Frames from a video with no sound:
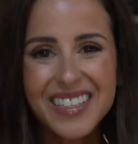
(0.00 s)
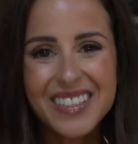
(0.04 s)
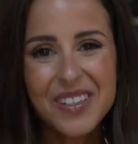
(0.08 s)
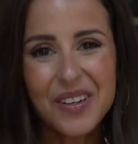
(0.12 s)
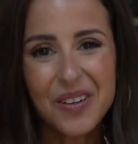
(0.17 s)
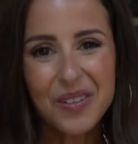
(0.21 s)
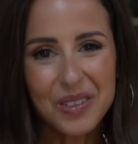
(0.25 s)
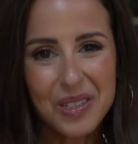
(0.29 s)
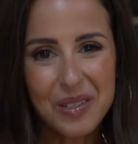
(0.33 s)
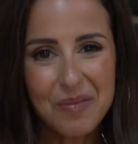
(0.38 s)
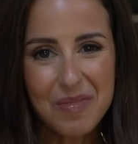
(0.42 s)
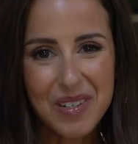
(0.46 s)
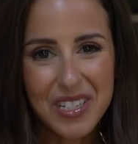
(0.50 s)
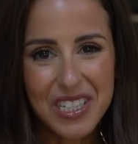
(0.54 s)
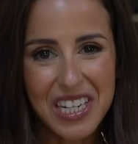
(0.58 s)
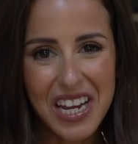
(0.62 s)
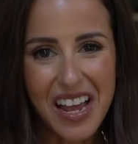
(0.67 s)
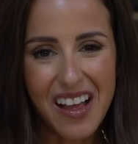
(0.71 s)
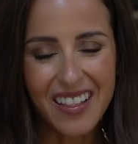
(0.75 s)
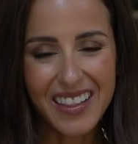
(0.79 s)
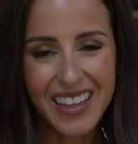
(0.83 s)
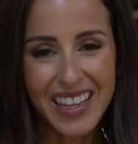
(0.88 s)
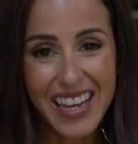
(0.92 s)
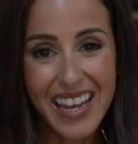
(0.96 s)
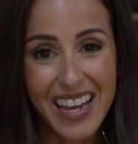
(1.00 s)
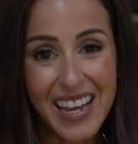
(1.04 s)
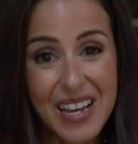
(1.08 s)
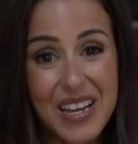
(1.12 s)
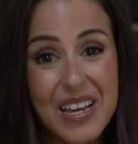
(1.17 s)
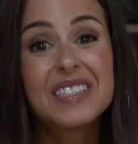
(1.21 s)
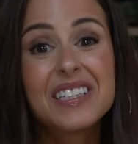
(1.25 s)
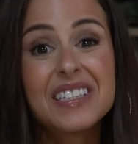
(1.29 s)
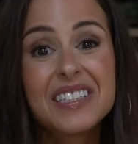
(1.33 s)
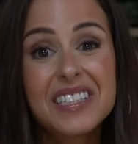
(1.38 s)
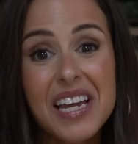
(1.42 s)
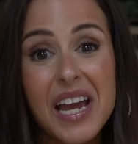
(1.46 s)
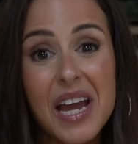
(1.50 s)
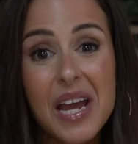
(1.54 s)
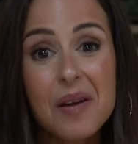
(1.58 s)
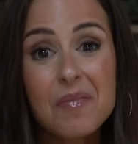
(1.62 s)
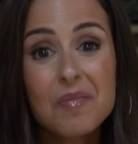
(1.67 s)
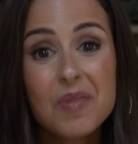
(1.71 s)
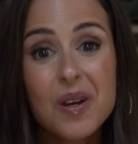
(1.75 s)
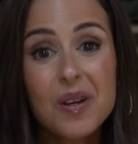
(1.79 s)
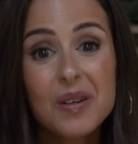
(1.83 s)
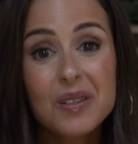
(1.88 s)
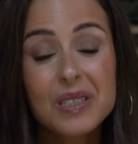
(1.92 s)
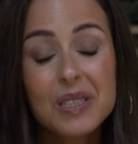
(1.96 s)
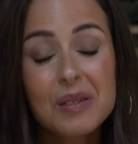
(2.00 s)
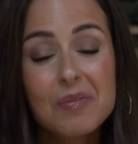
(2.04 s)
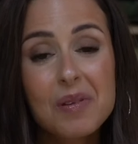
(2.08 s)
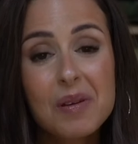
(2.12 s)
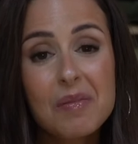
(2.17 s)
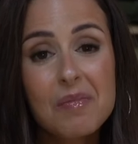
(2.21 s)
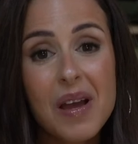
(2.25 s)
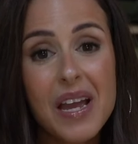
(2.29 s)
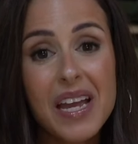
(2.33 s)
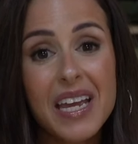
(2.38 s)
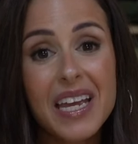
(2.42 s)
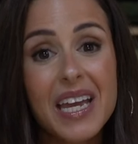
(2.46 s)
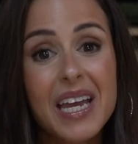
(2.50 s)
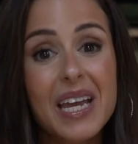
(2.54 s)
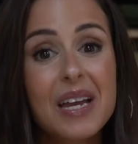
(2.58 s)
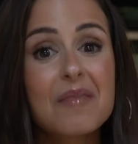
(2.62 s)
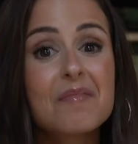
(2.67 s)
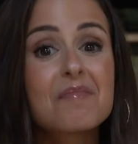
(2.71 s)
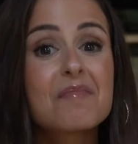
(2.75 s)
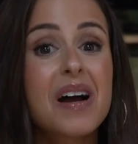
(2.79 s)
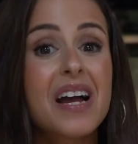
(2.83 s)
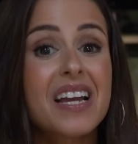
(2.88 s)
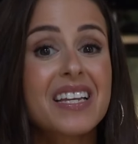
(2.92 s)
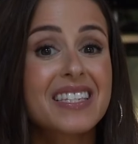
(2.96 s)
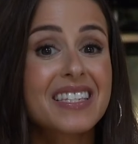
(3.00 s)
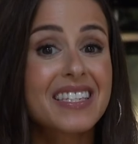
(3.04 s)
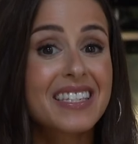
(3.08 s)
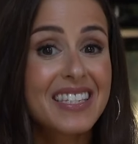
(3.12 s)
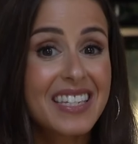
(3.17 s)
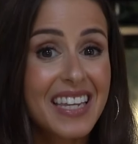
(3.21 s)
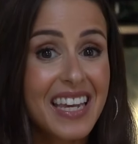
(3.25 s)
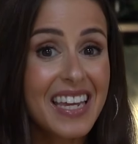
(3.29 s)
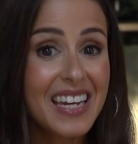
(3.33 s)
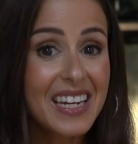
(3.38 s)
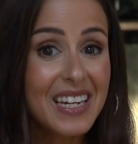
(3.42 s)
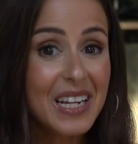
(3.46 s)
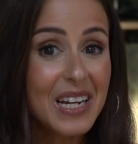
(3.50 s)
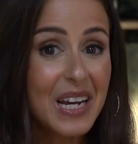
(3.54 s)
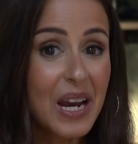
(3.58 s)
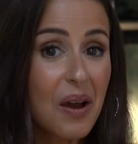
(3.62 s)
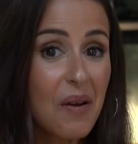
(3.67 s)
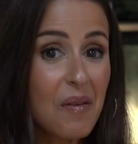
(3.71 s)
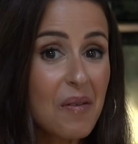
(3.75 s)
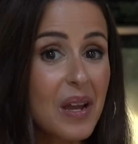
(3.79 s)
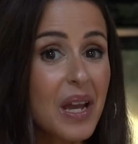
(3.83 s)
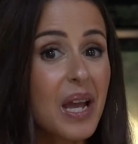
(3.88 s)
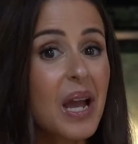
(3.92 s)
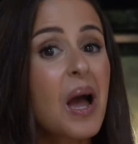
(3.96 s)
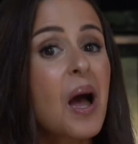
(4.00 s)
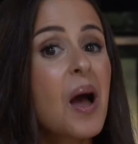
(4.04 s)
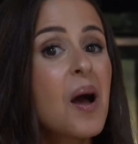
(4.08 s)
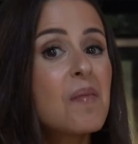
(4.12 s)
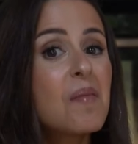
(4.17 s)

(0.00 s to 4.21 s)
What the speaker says: Dr. Michelle here. Today I'm going to be making my skin glowing